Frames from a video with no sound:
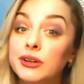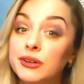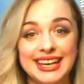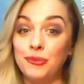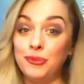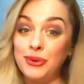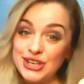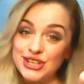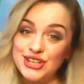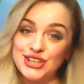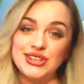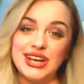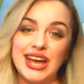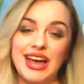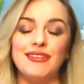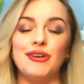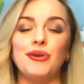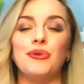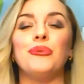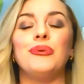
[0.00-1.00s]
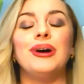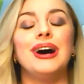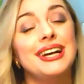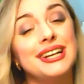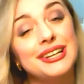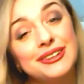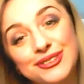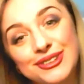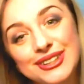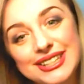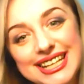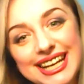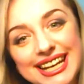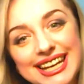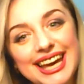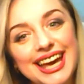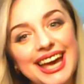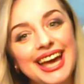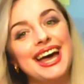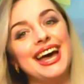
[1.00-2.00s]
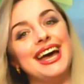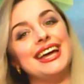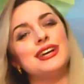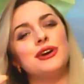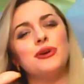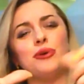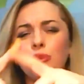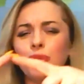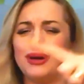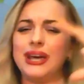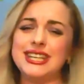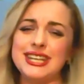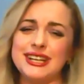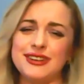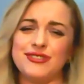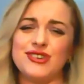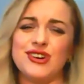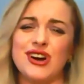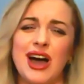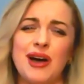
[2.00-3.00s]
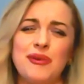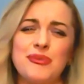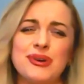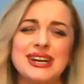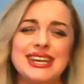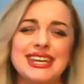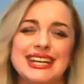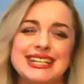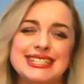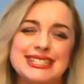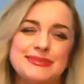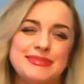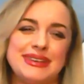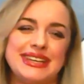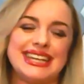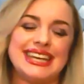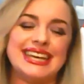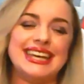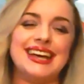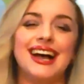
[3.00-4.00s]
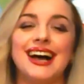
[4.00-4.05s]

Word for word: Wish you to have a wonderful day ahead, waiting for our next meeting.